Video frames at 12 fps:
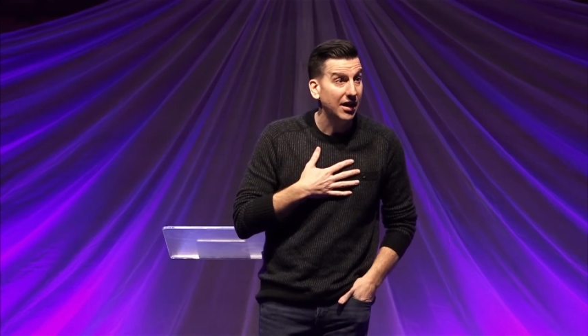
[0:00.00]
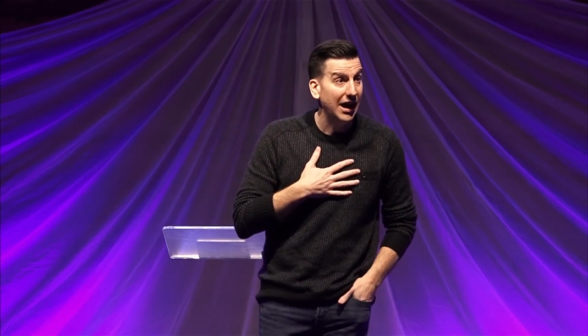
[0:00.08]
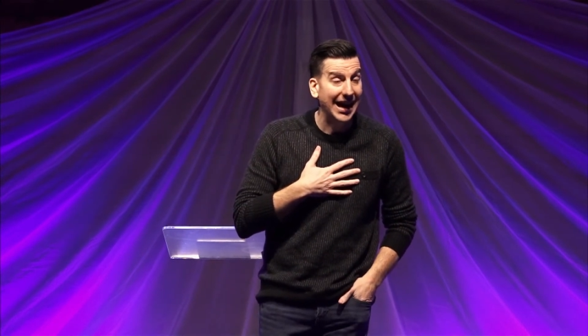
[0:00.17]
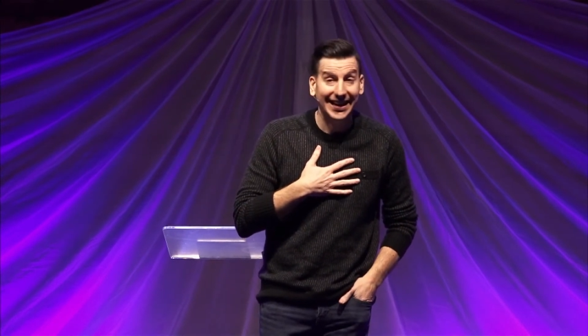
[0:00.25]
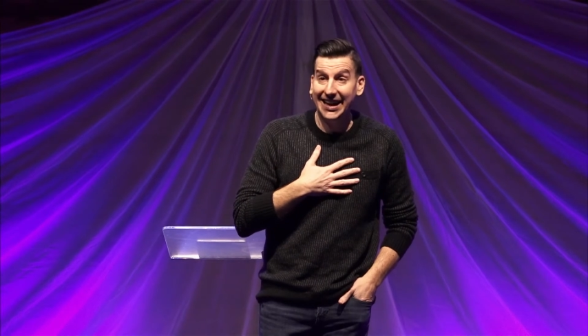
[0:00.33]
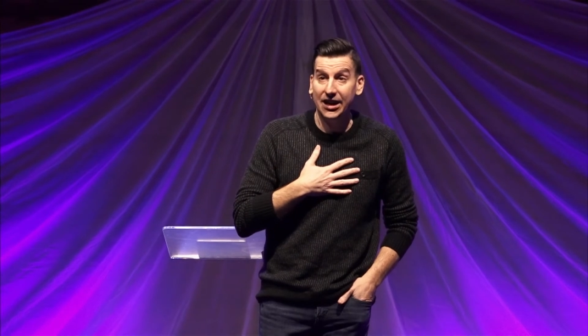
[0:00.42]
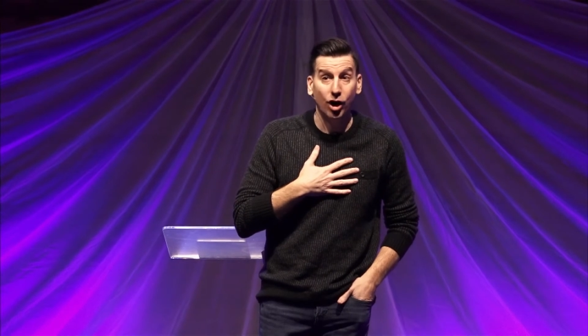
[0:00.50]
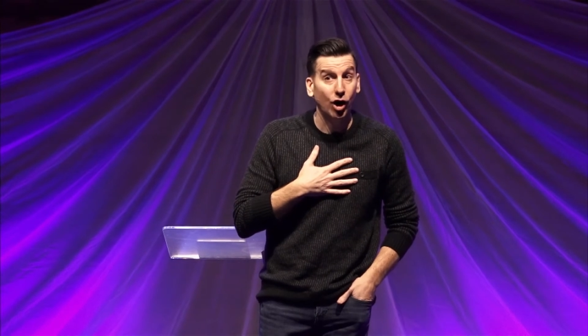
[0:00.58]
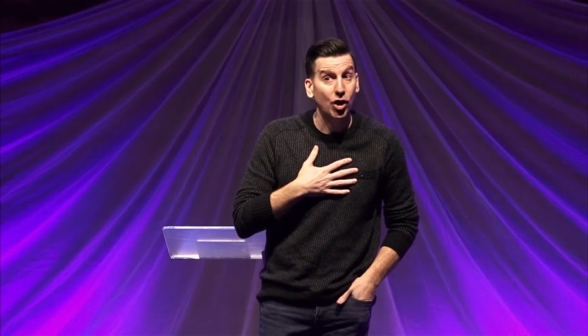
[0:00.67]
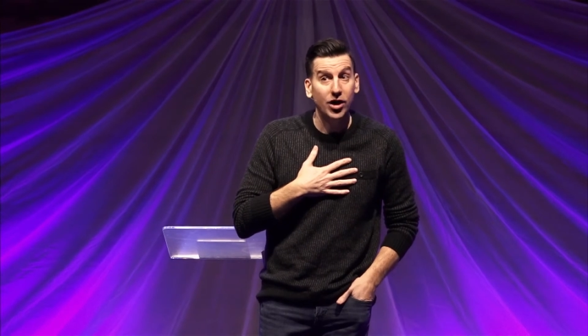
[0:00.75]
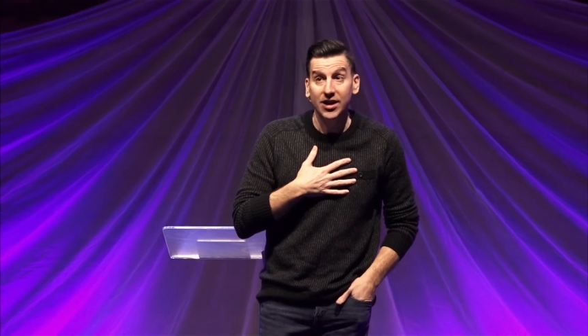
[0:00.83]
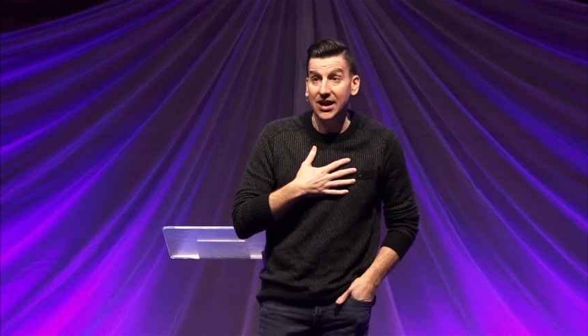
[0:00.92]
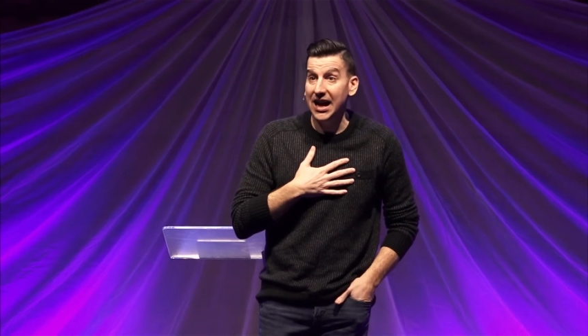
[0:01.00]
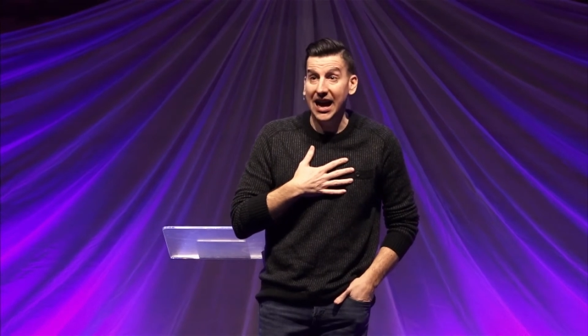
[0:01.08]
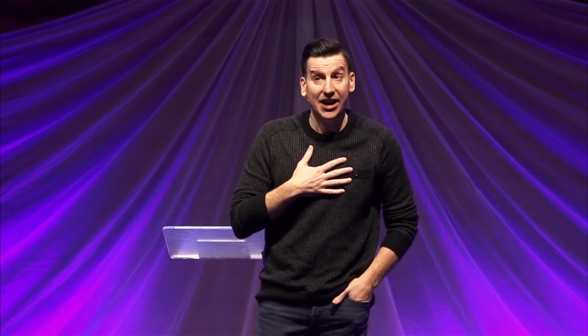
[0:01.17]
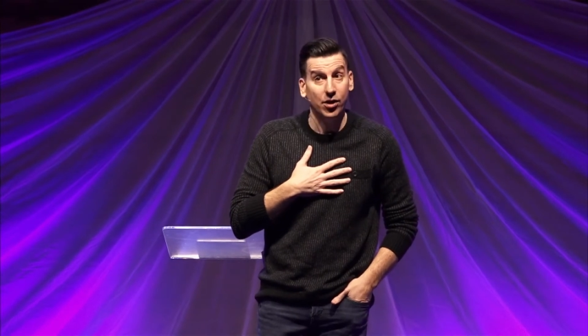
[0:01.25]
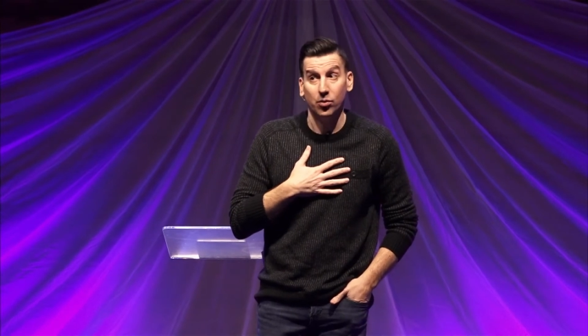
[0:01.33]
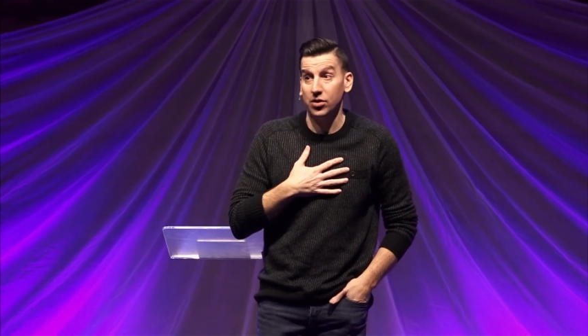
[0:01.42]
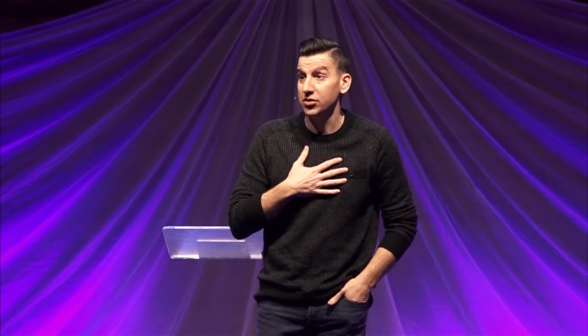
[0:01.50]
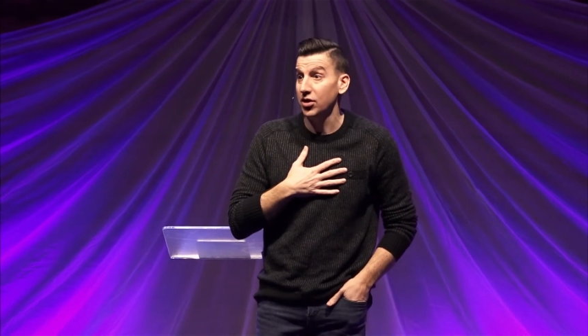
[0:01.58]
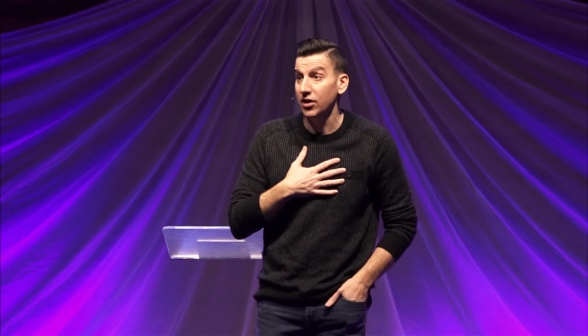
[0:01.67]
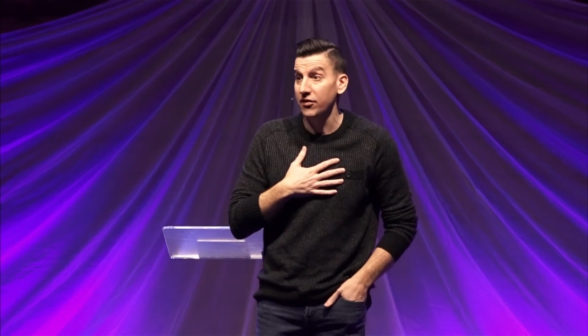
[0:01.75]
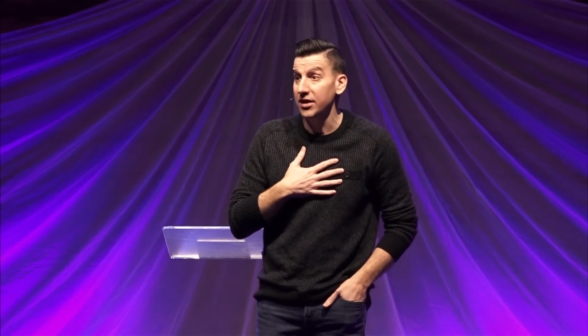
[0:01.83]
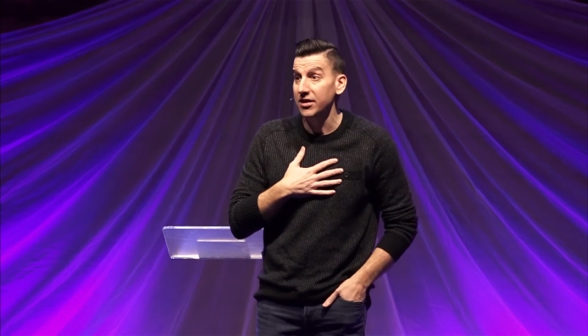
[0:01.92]
I can't earn it. I don't
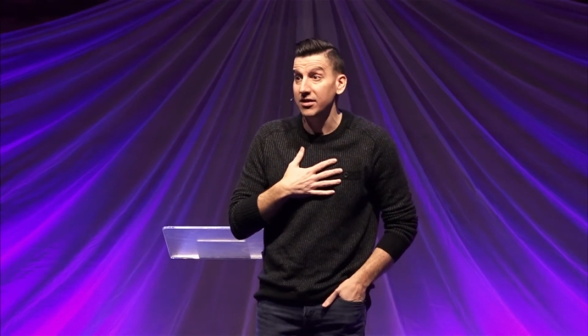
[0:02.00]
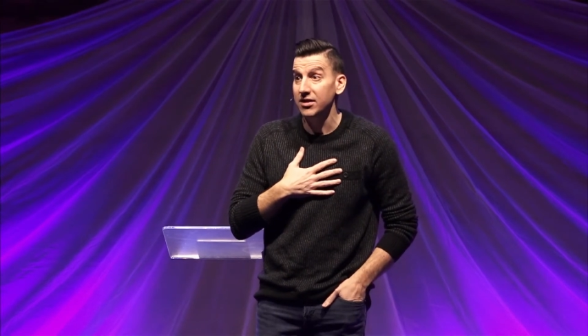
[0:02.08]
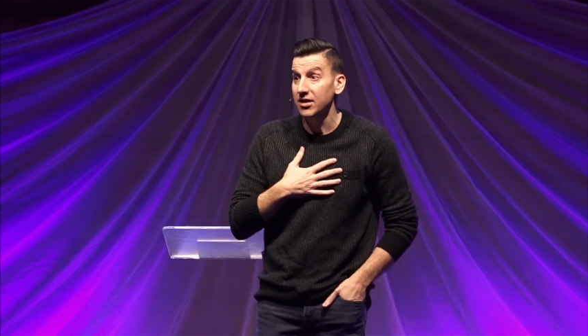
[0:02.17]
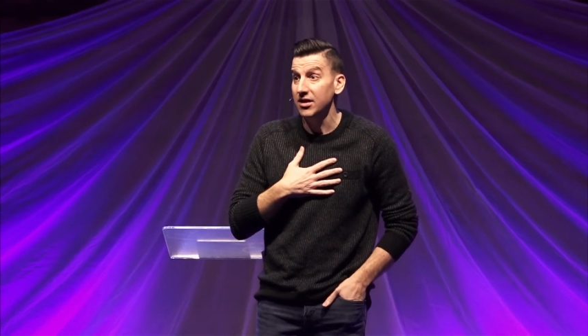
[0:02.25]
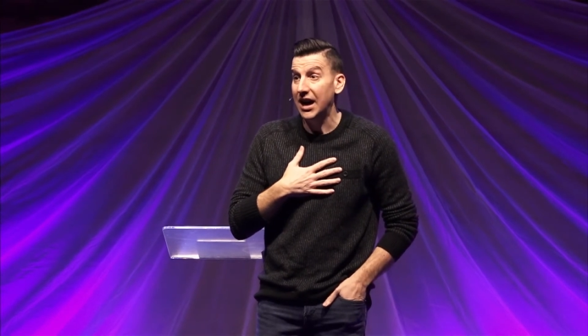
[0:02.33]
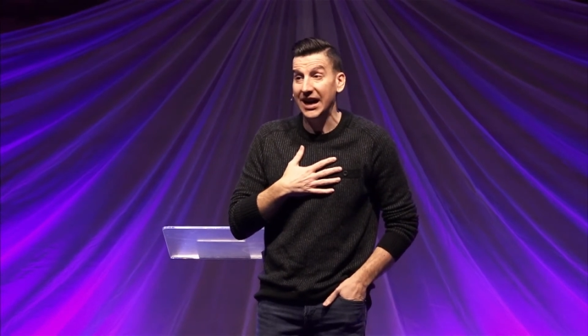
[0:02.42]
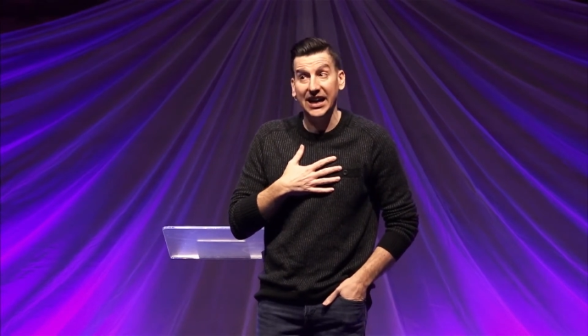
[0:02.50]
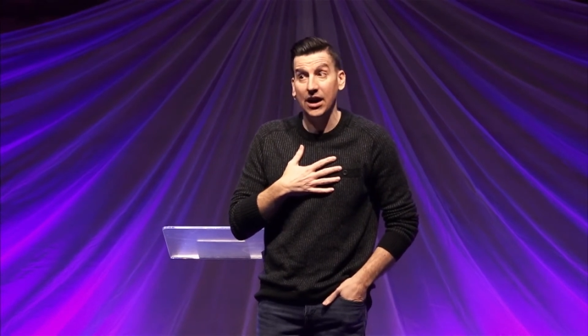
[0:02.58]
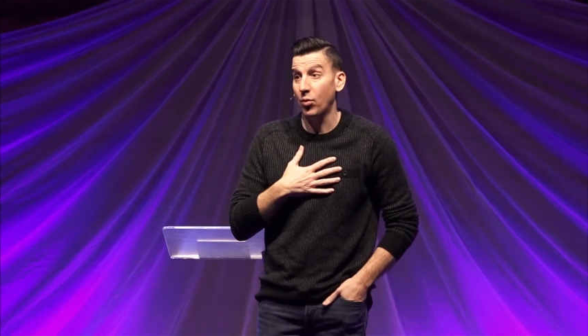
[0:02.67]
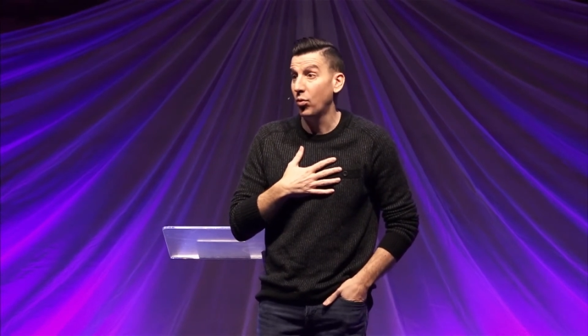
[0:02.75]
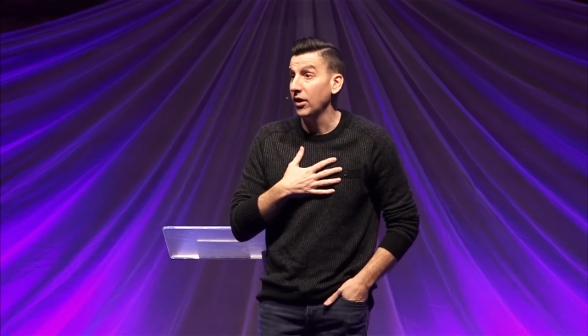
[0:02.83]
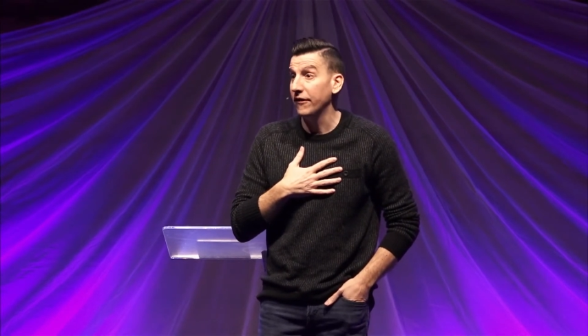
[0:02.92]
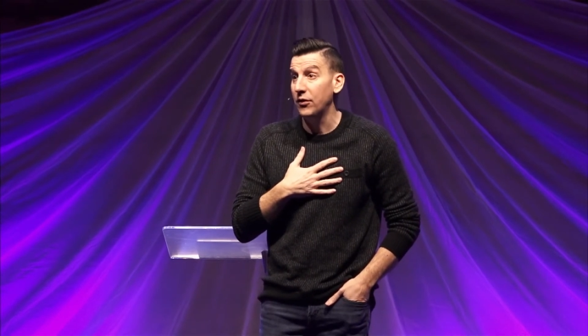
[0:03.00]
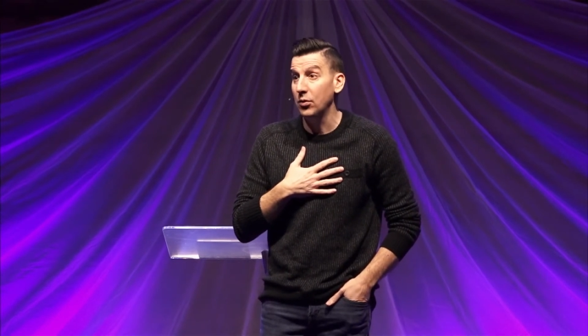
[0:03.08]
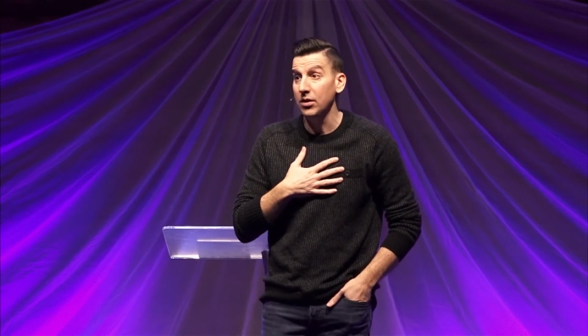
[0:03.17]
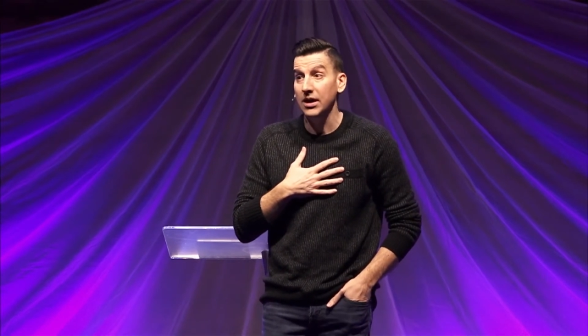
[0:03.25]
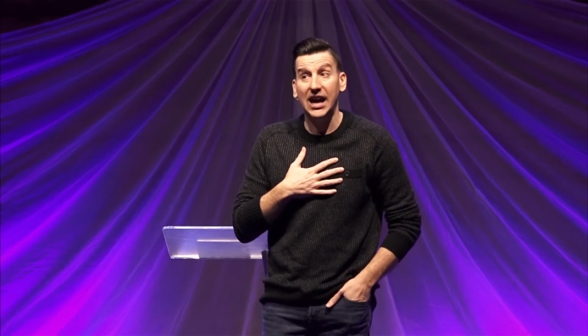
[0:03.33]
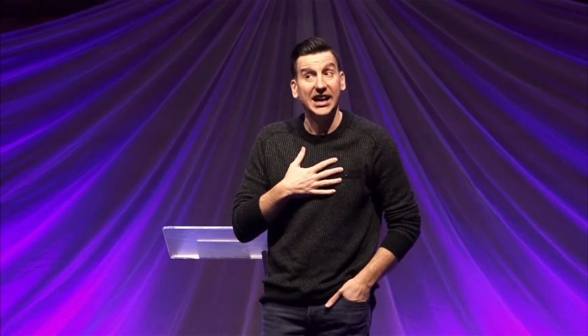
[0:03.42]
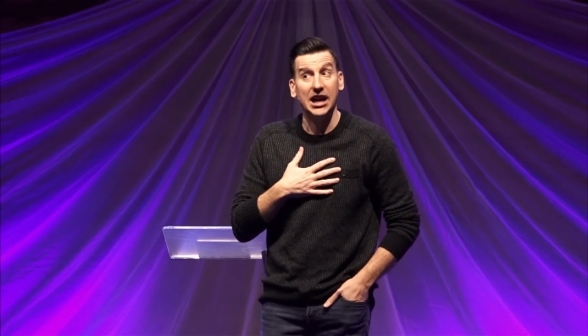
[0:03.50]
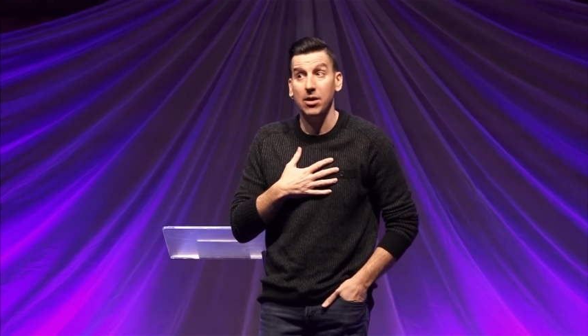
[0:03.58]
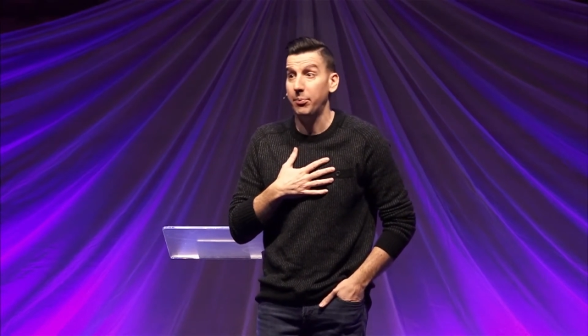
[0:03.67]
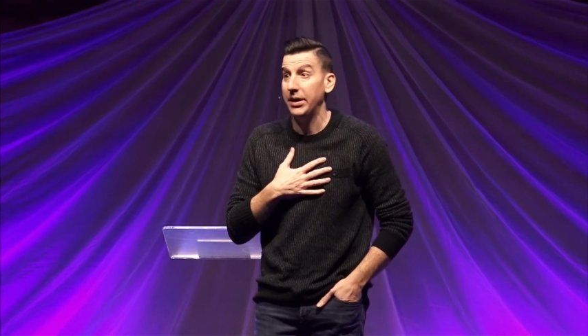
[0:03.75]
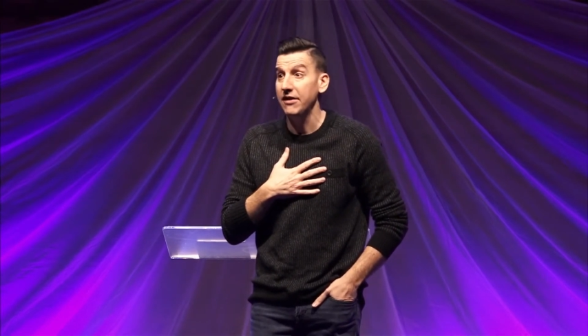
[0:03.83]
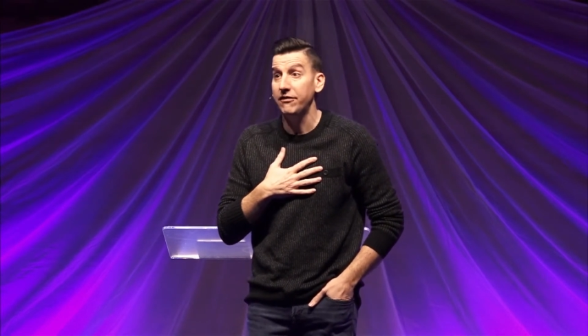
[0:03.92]
deserve it. I can't work for it. I can't
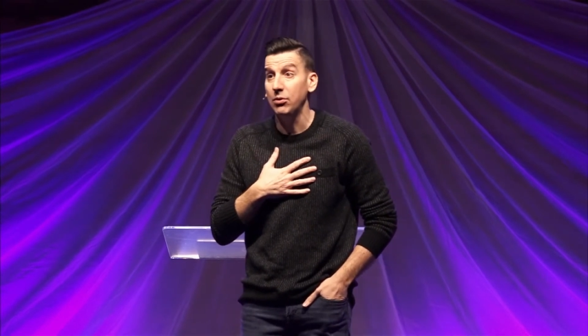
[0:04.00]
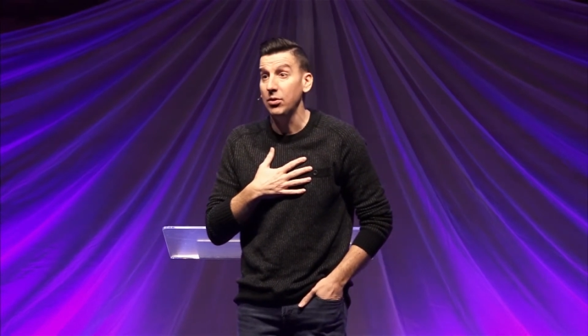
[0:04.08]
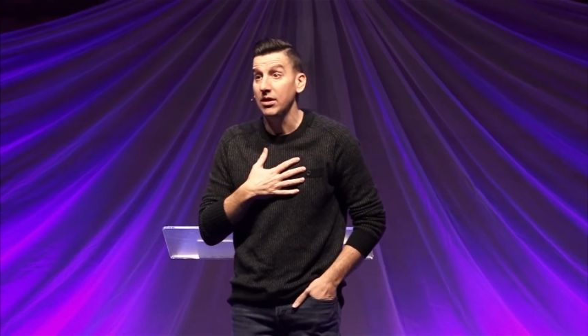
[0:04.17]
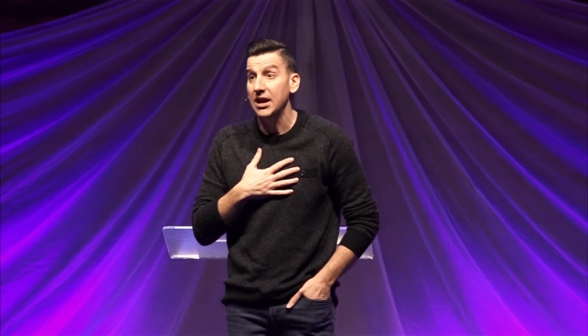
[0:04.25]
pay for it.